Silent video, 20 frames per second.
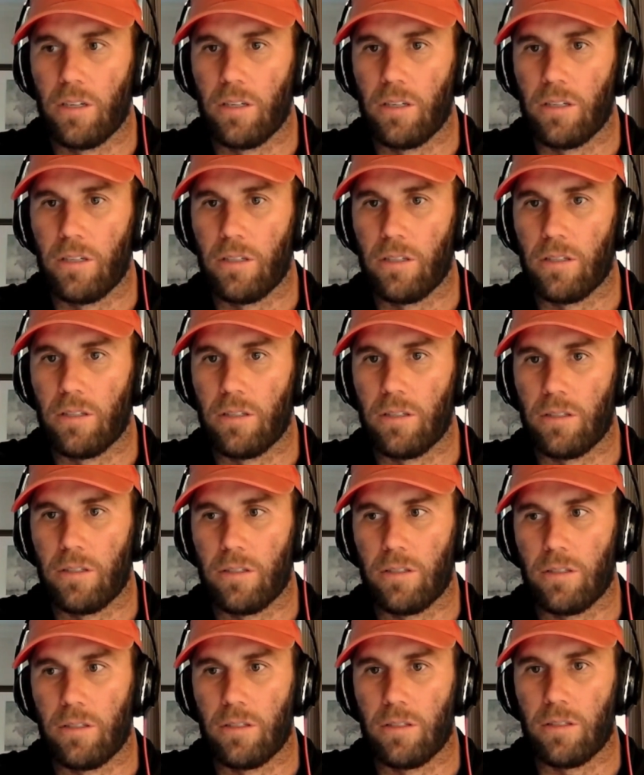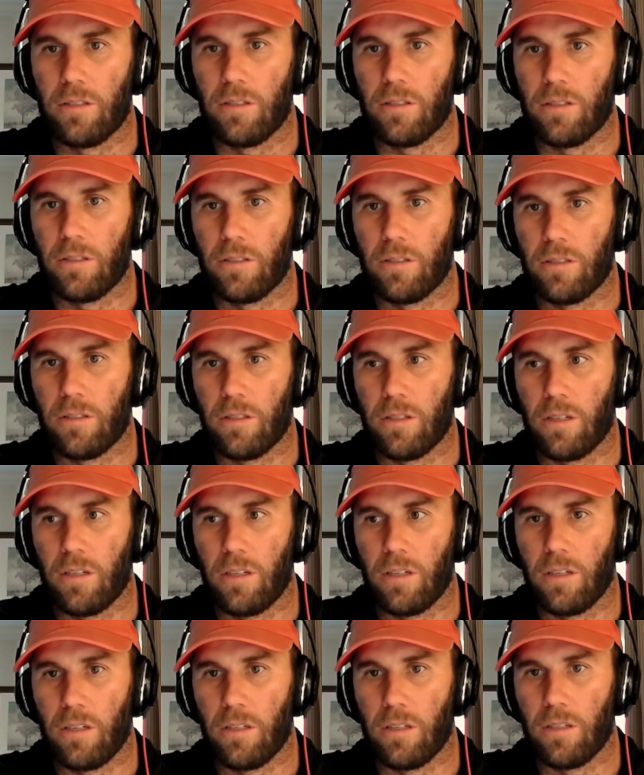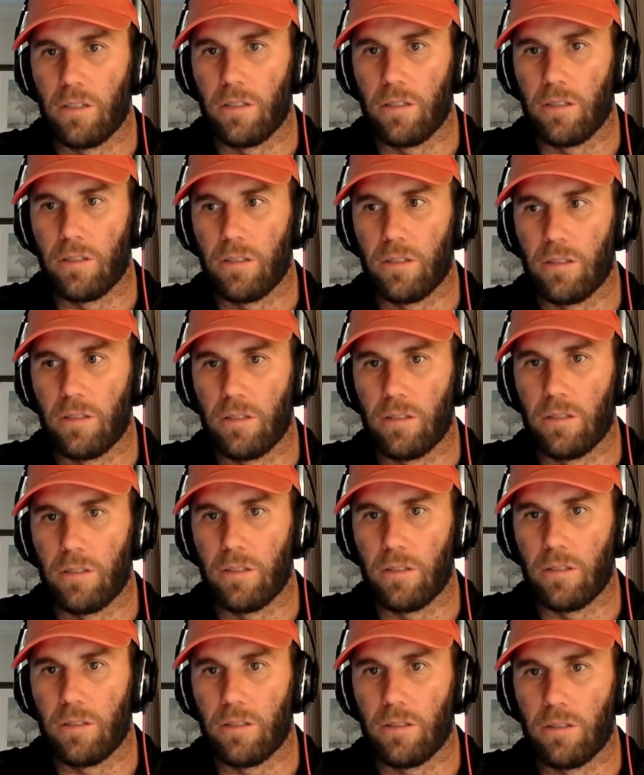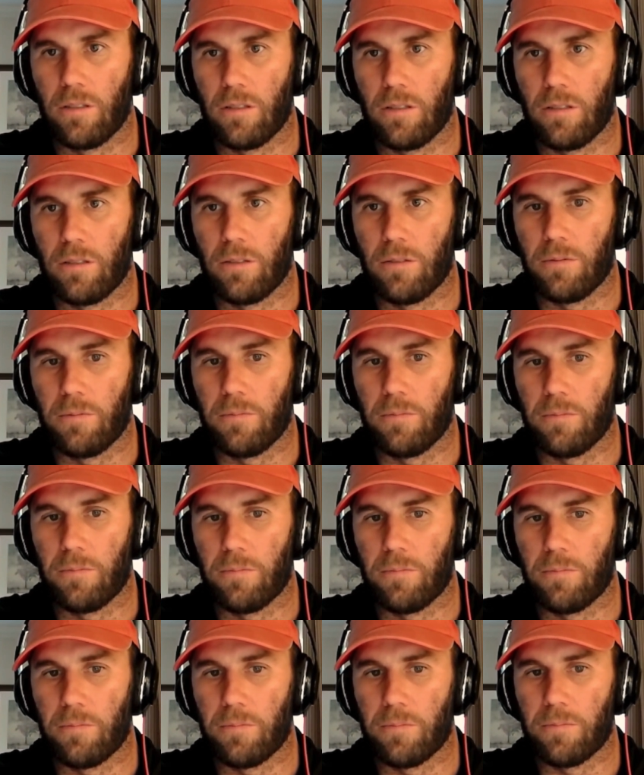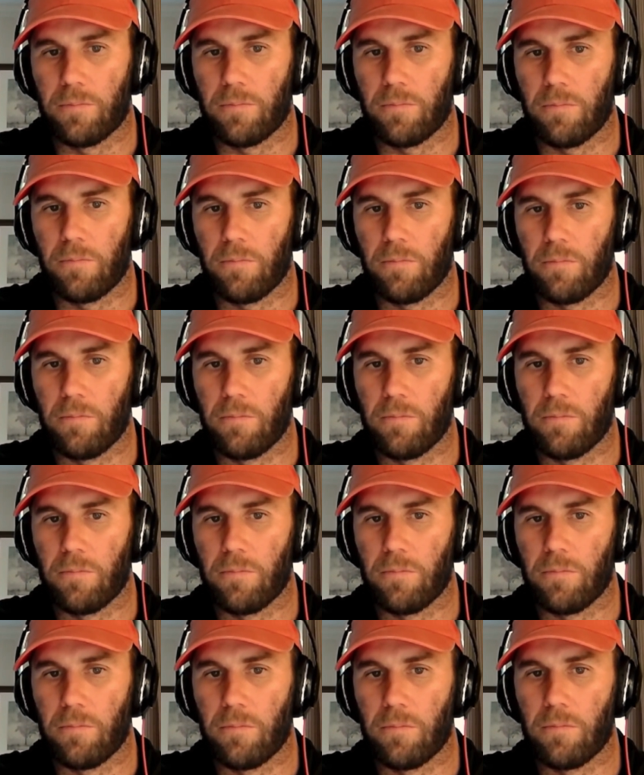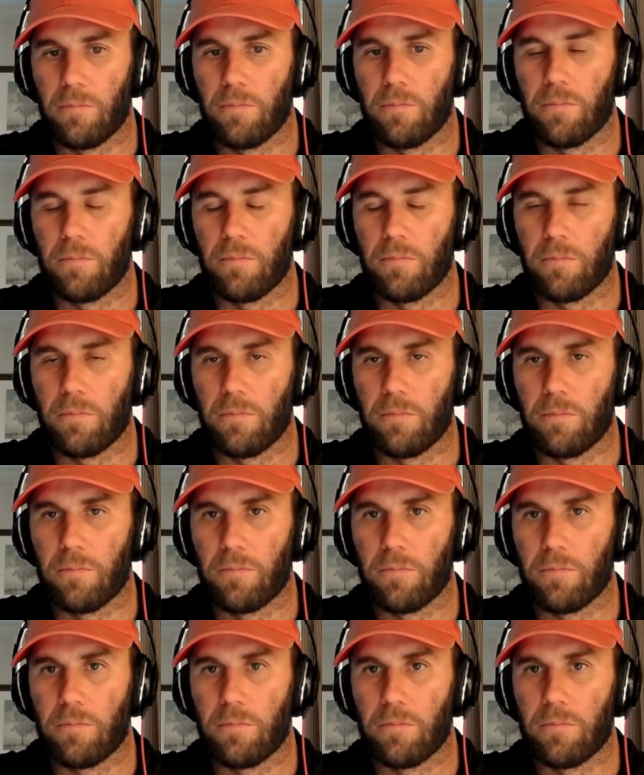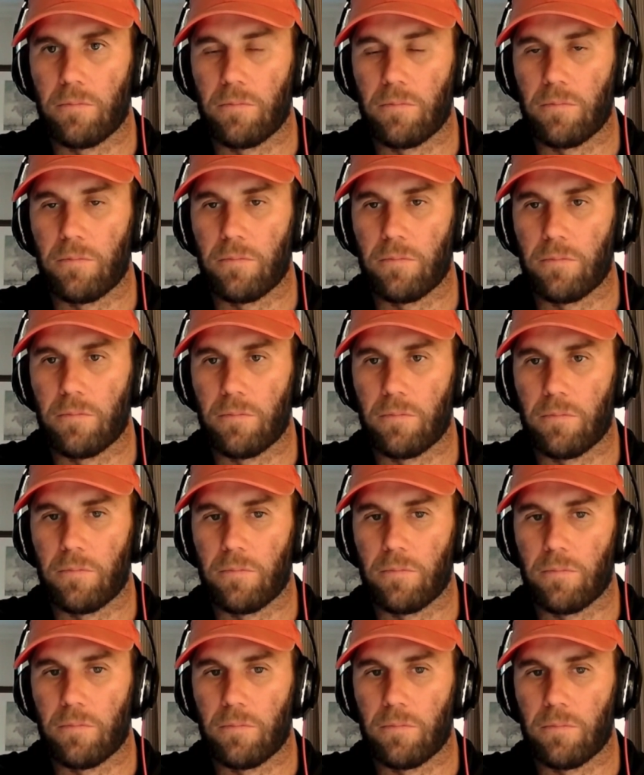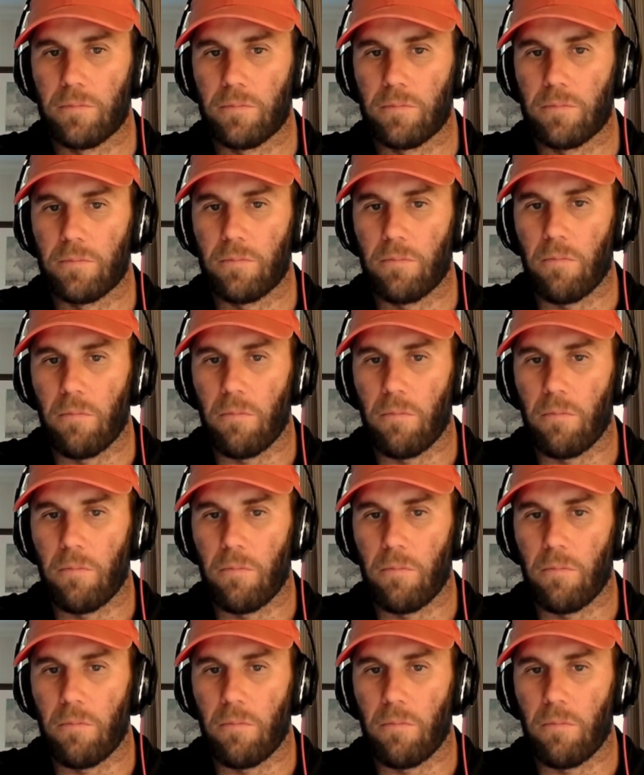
(silent)